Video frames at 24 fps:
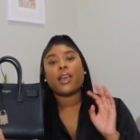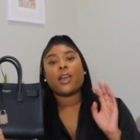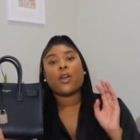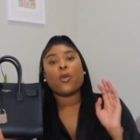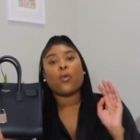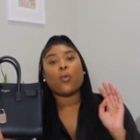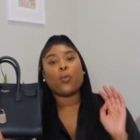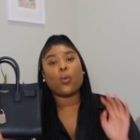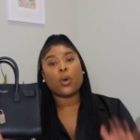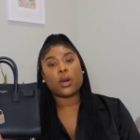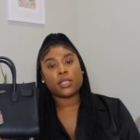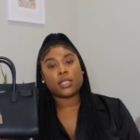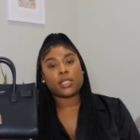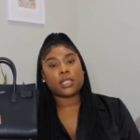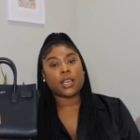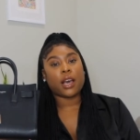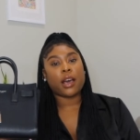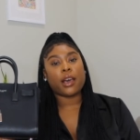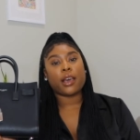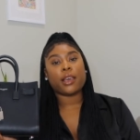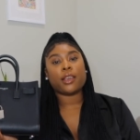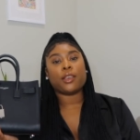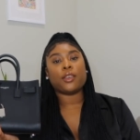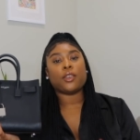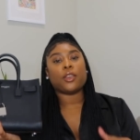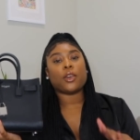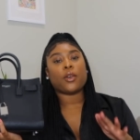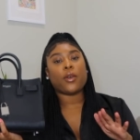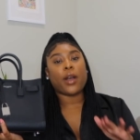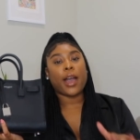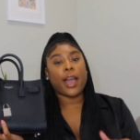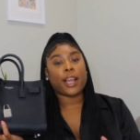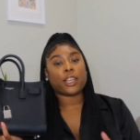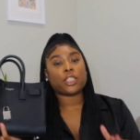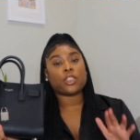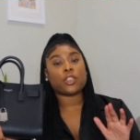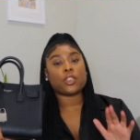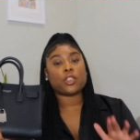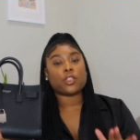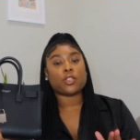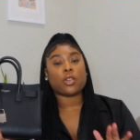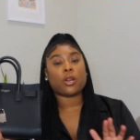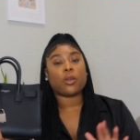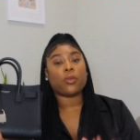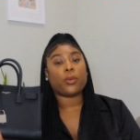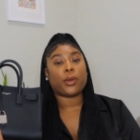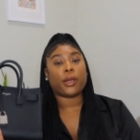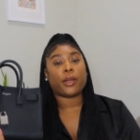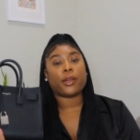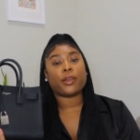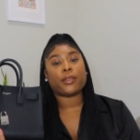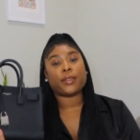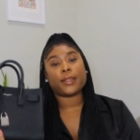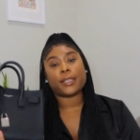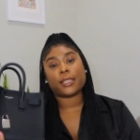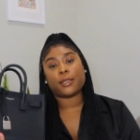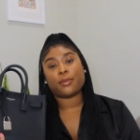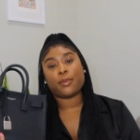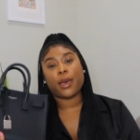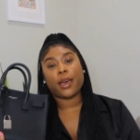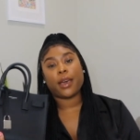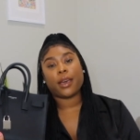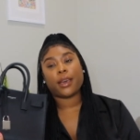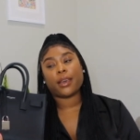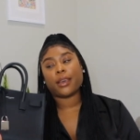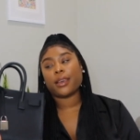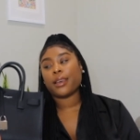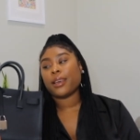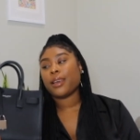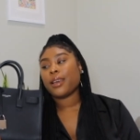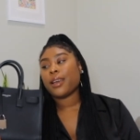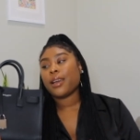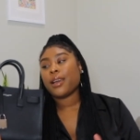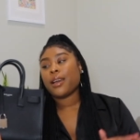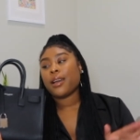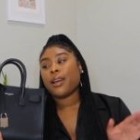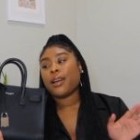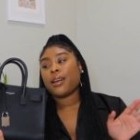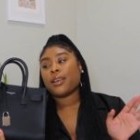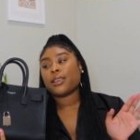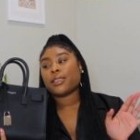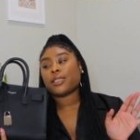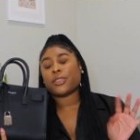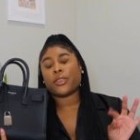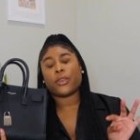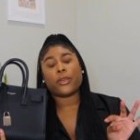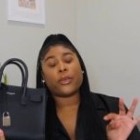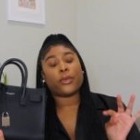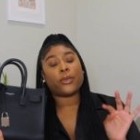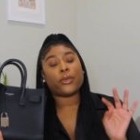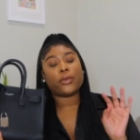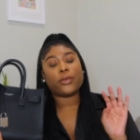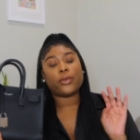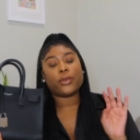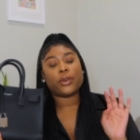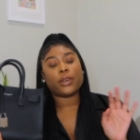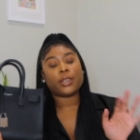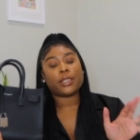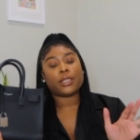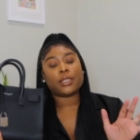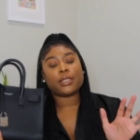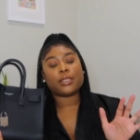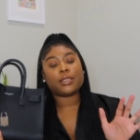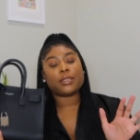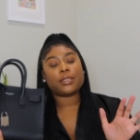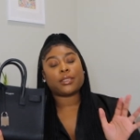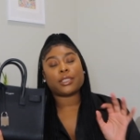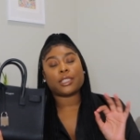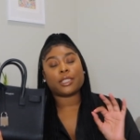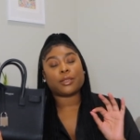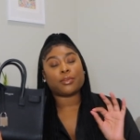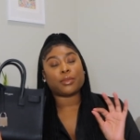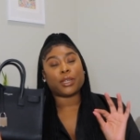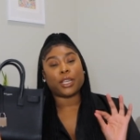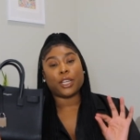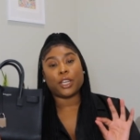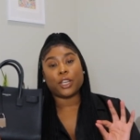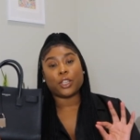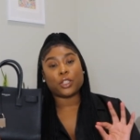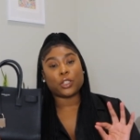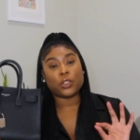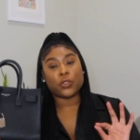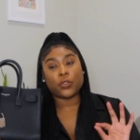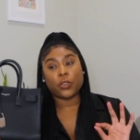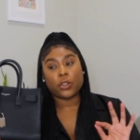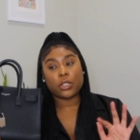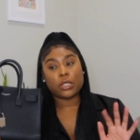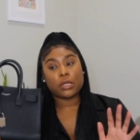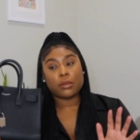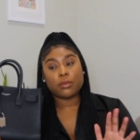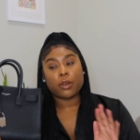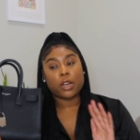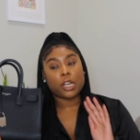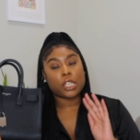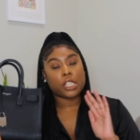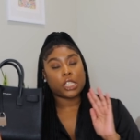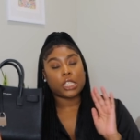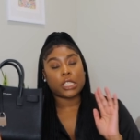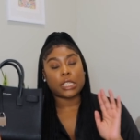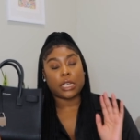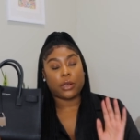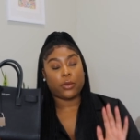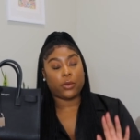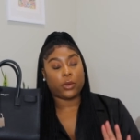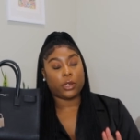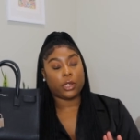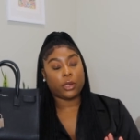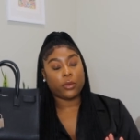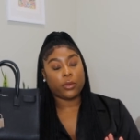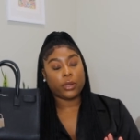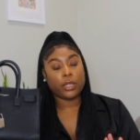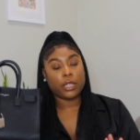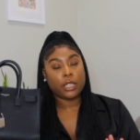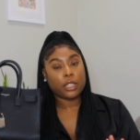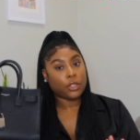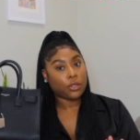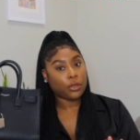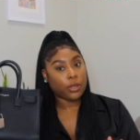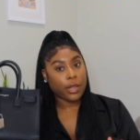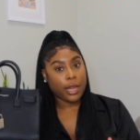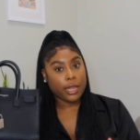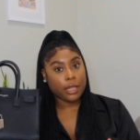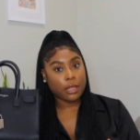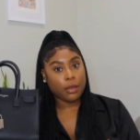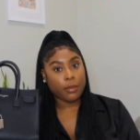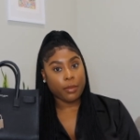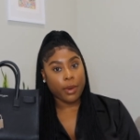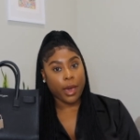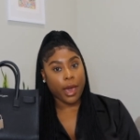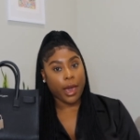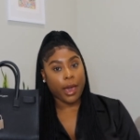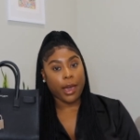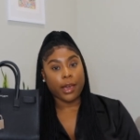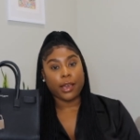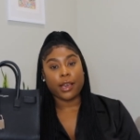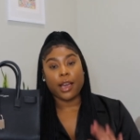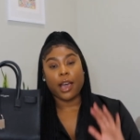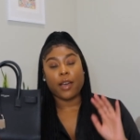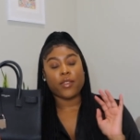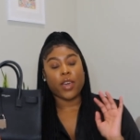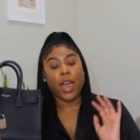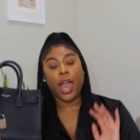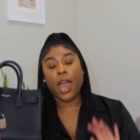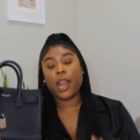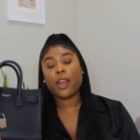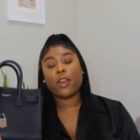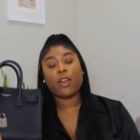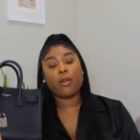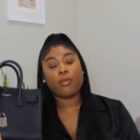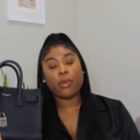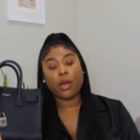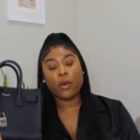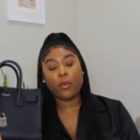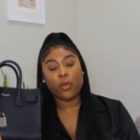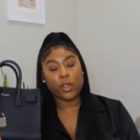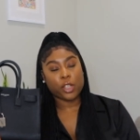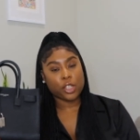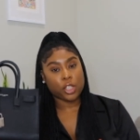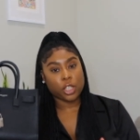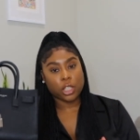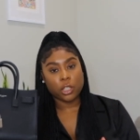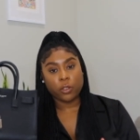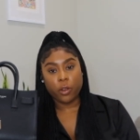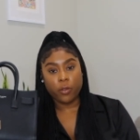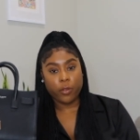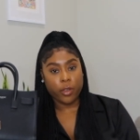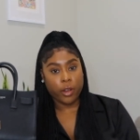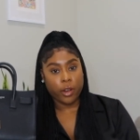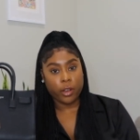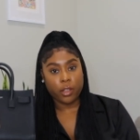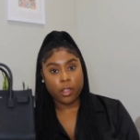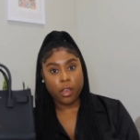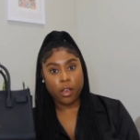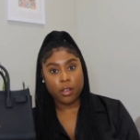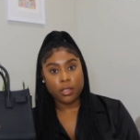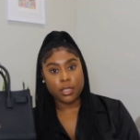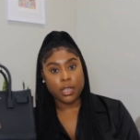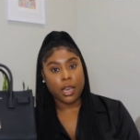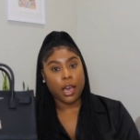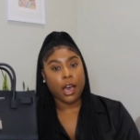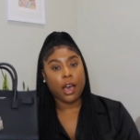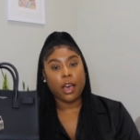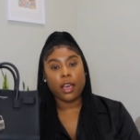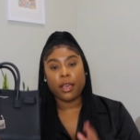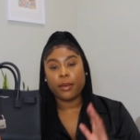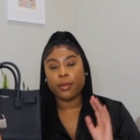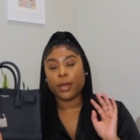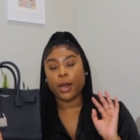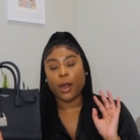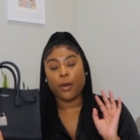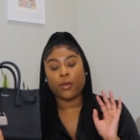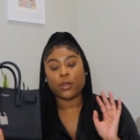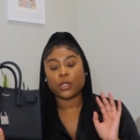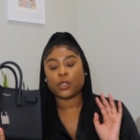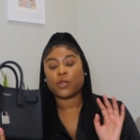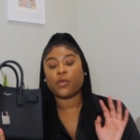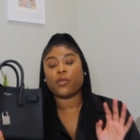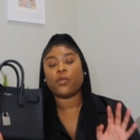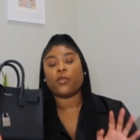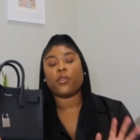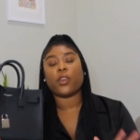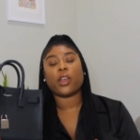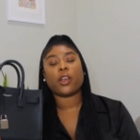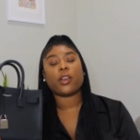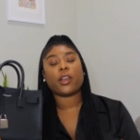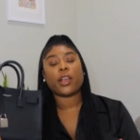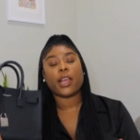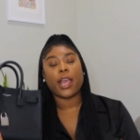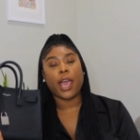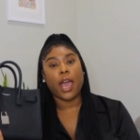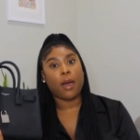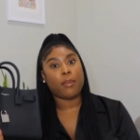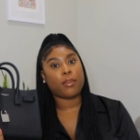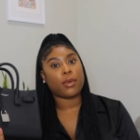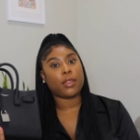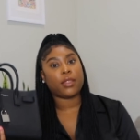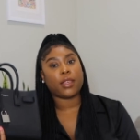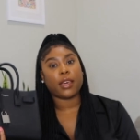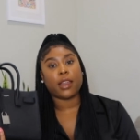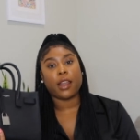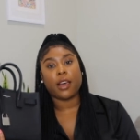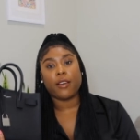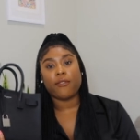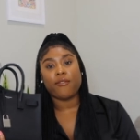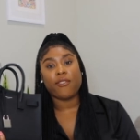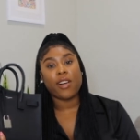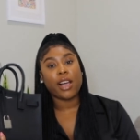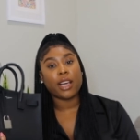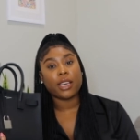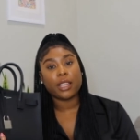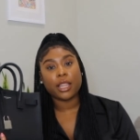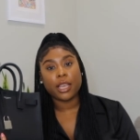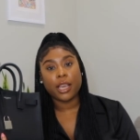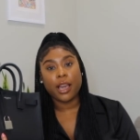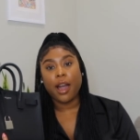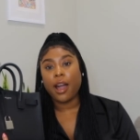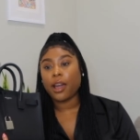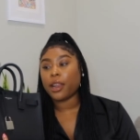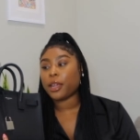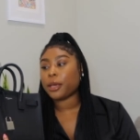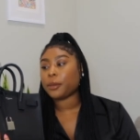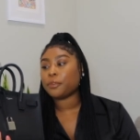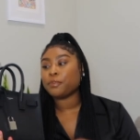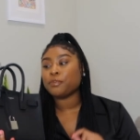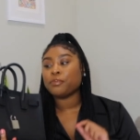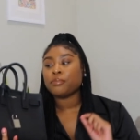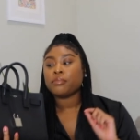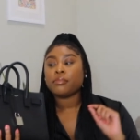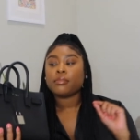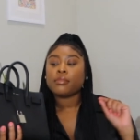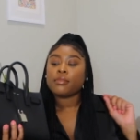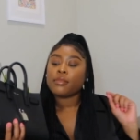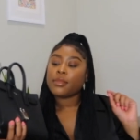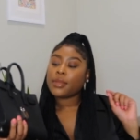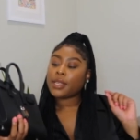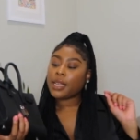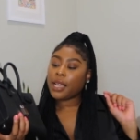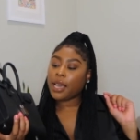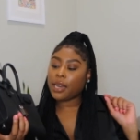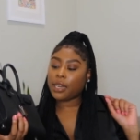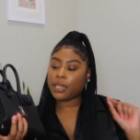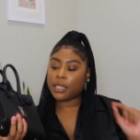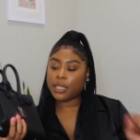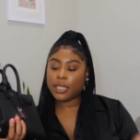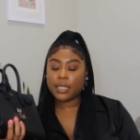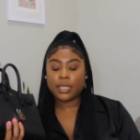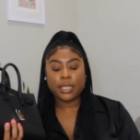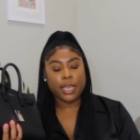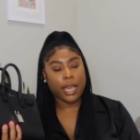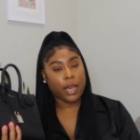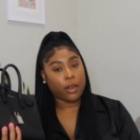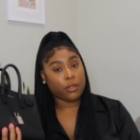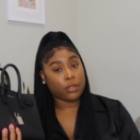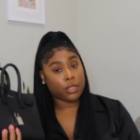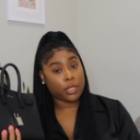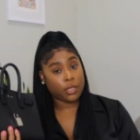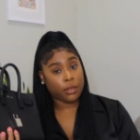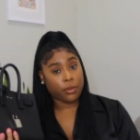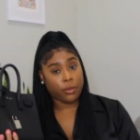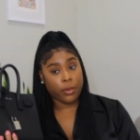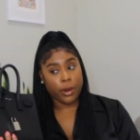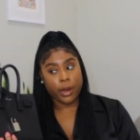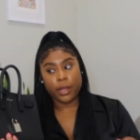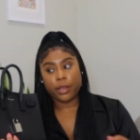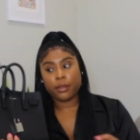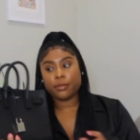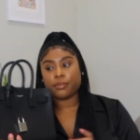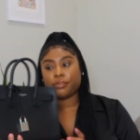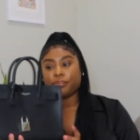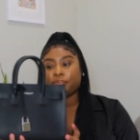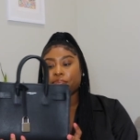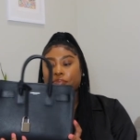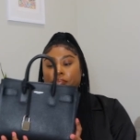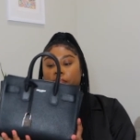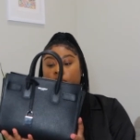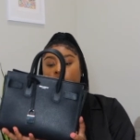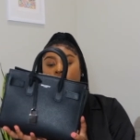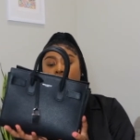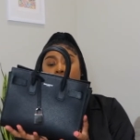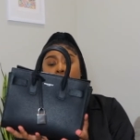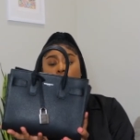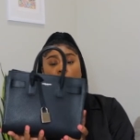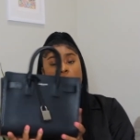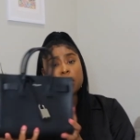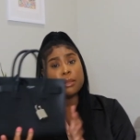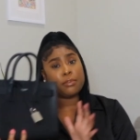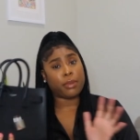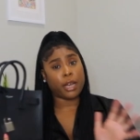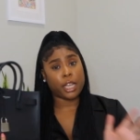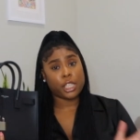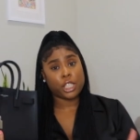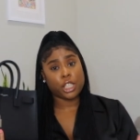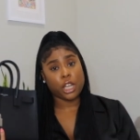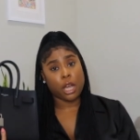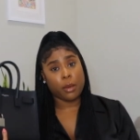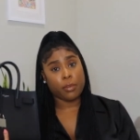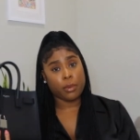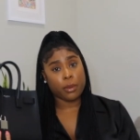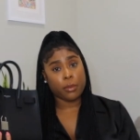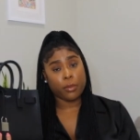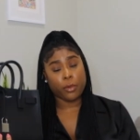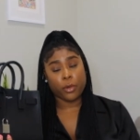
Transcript: once I, actually start wearing this bag. So again, this is my initial first impressions. I really, really do like the bag. I've had it on my wish list for a very long time, and I was very happy that I finally got it at a discounted rate by shopping